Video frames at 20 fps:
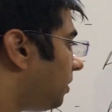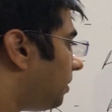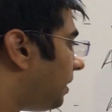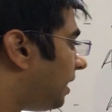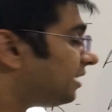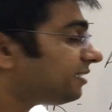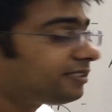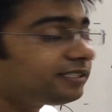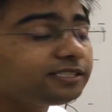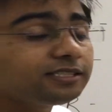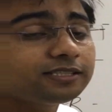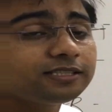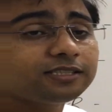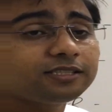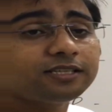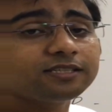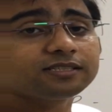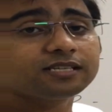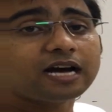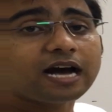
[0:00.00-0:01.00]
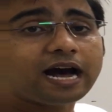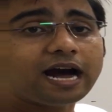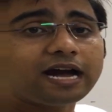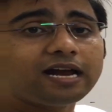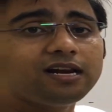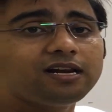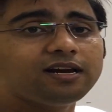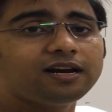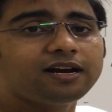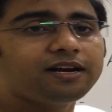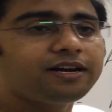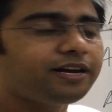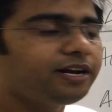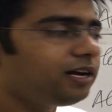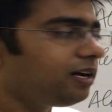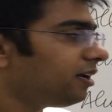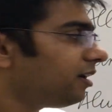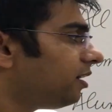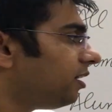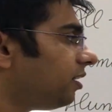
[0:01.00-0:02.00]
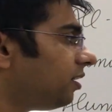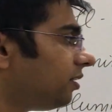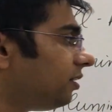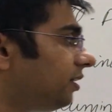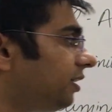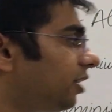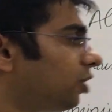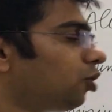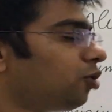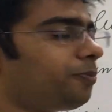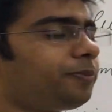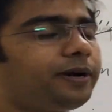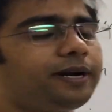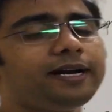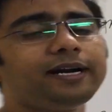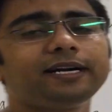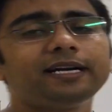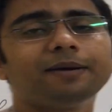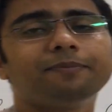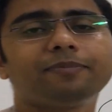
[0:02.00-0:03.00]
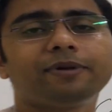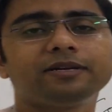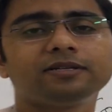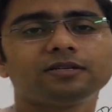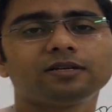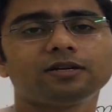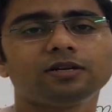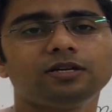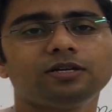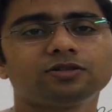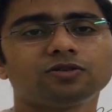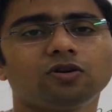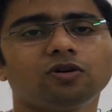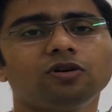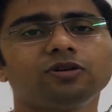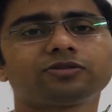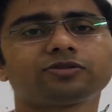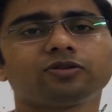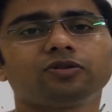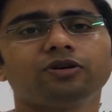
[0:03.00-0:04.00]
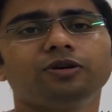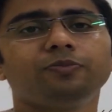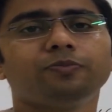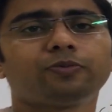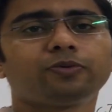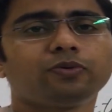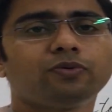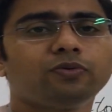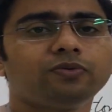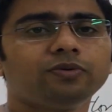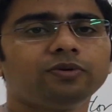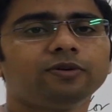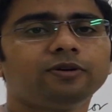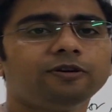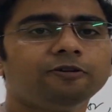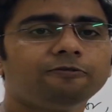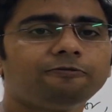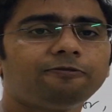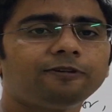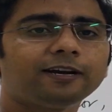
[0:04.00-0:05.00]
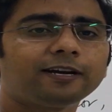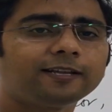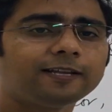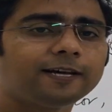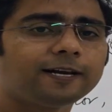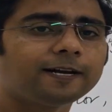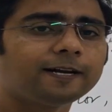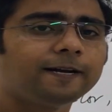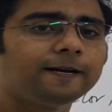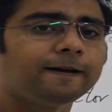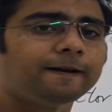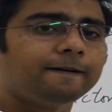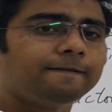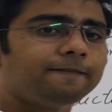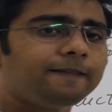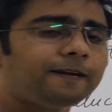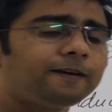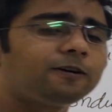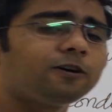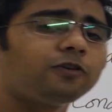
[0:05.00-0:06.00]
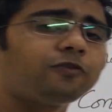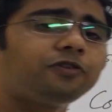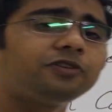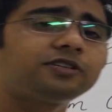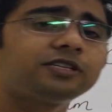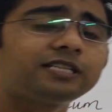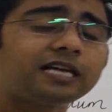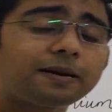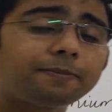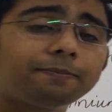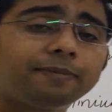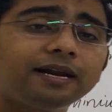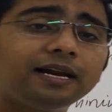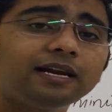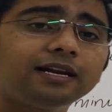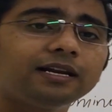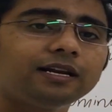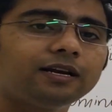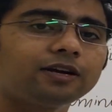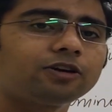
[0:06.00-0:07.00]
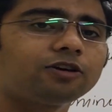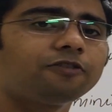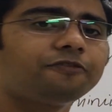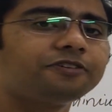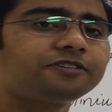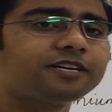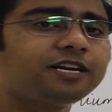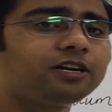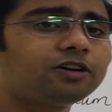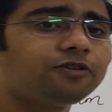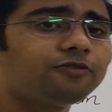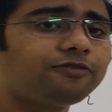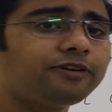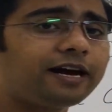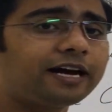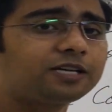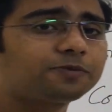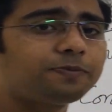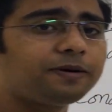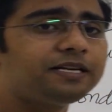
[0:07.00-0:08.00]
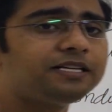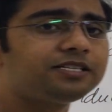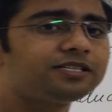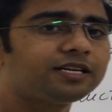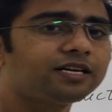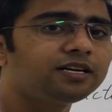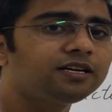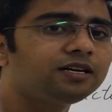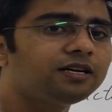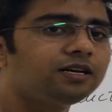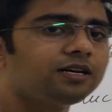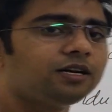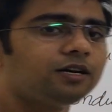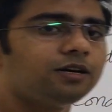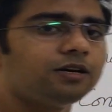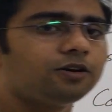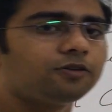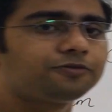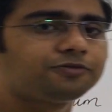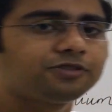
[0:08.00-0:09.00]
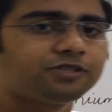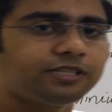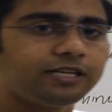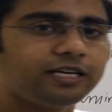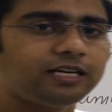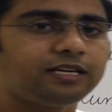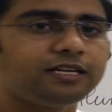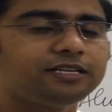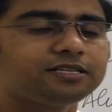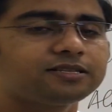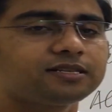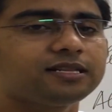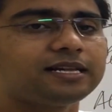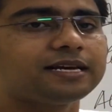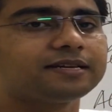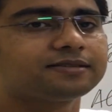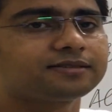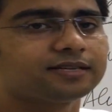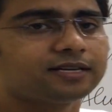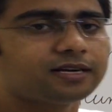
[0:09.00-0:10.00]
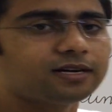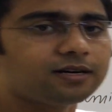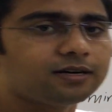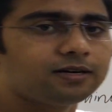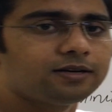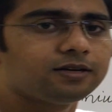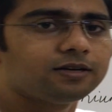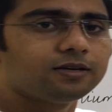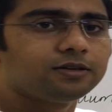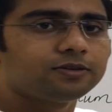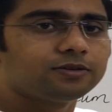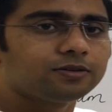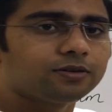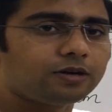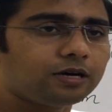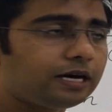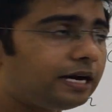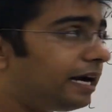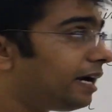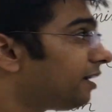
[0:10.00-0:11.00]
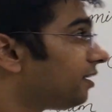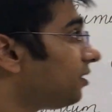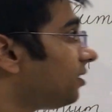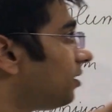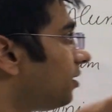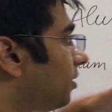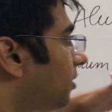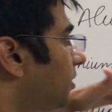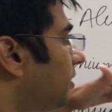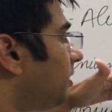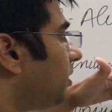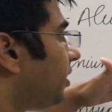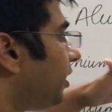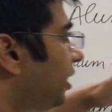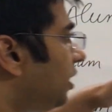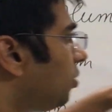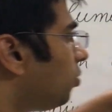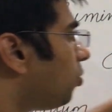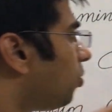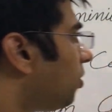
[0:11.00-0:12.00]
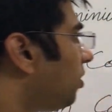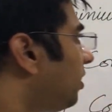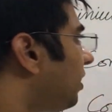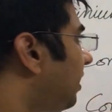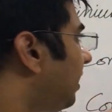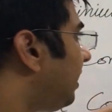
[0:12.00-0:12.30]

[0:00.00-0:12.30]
And since it is highly annealed, the operating temperature is also improved. Further, the thermal coefficient of expansion of steel is lesser, and in all,